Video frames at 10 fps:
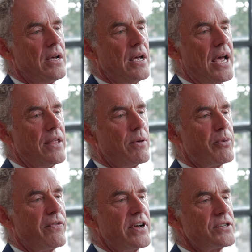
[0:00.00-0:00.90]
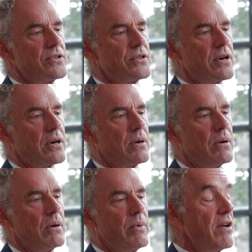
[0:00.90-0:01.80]
And the professors are,
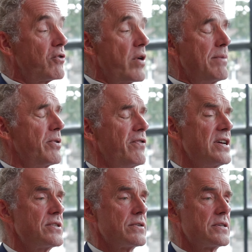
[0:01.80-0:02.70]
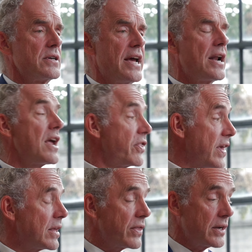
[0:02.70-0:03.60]
we have great professors. And I
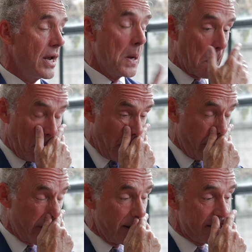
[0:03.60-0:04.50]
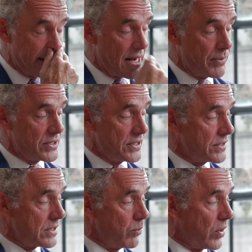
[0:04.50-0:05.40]
think that well, we're going to set up a
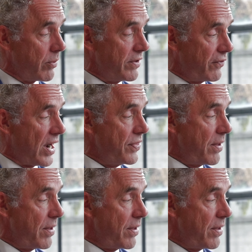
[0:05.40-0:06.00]
system where we find the